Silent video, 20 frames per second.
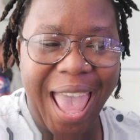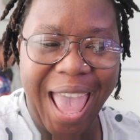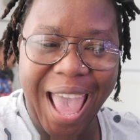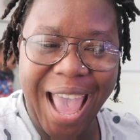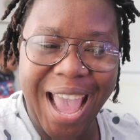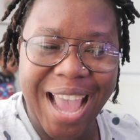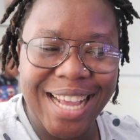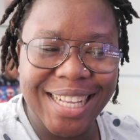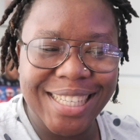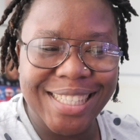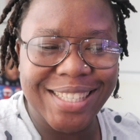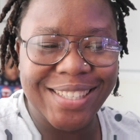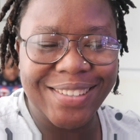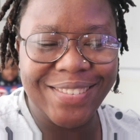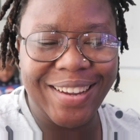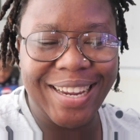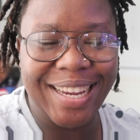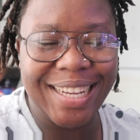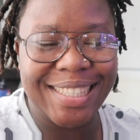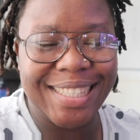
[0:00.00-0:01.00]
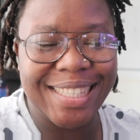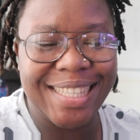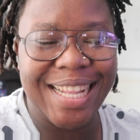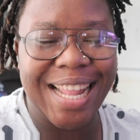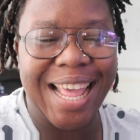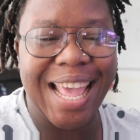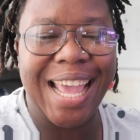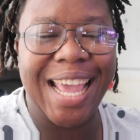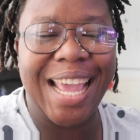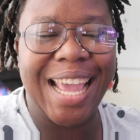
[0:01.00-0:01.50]
hey
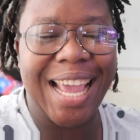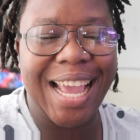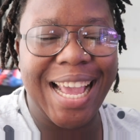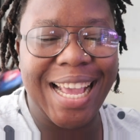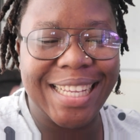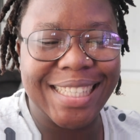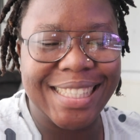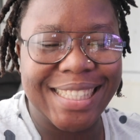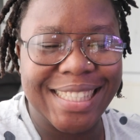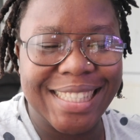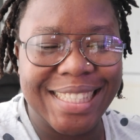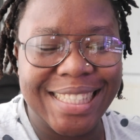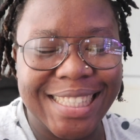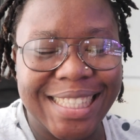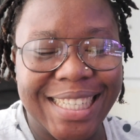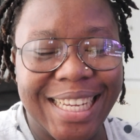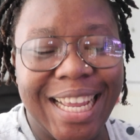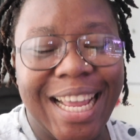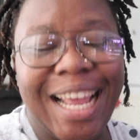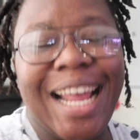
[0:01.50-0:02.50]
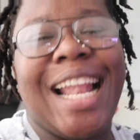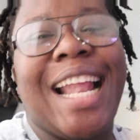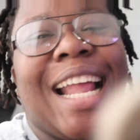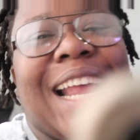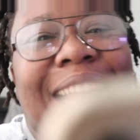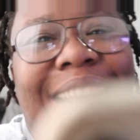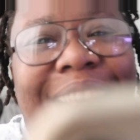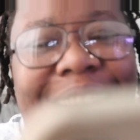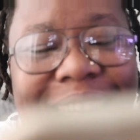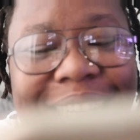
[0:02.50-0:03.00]
sweetness
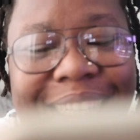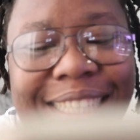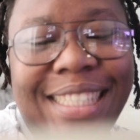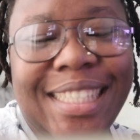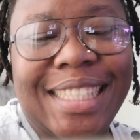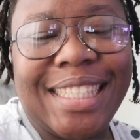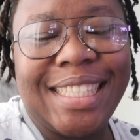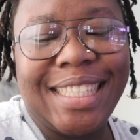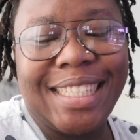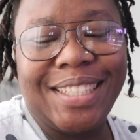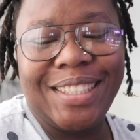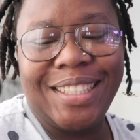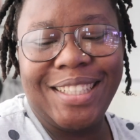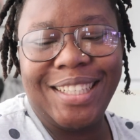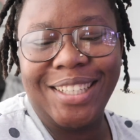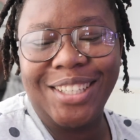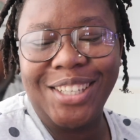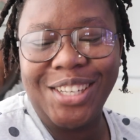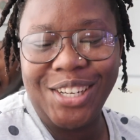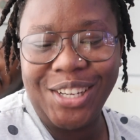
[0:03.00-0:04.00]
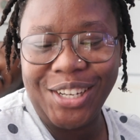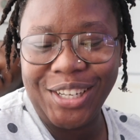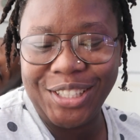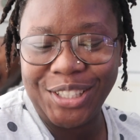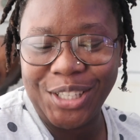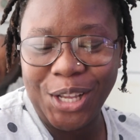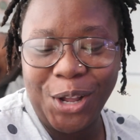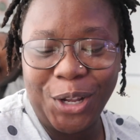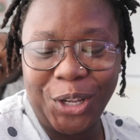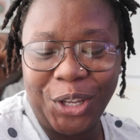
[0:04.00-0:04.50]
hi morning. you look
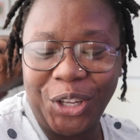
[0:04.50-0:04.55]
so